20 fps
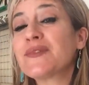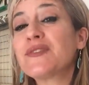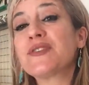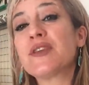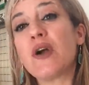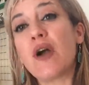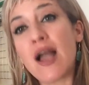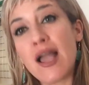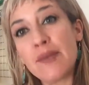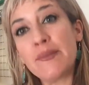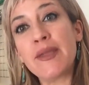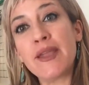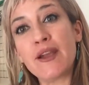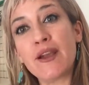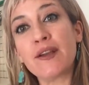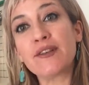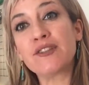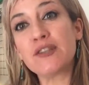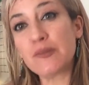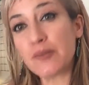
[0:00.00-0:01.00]
So I'm
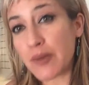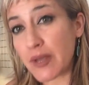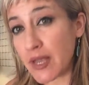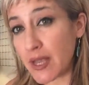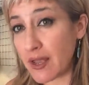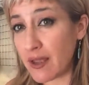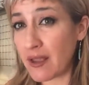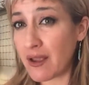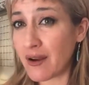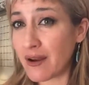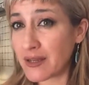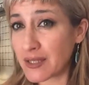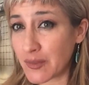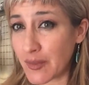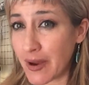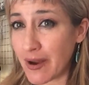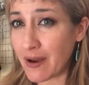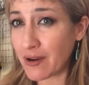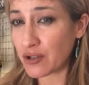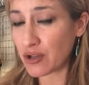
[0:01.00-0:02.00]
here to be your
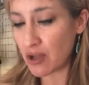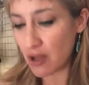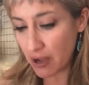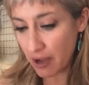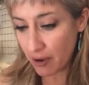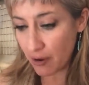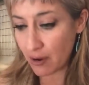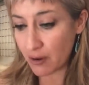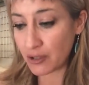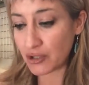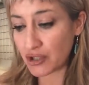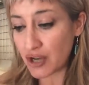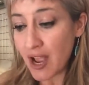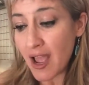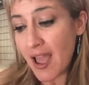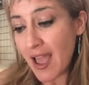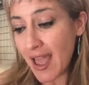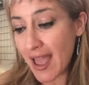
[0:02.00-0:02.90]
spiritual coach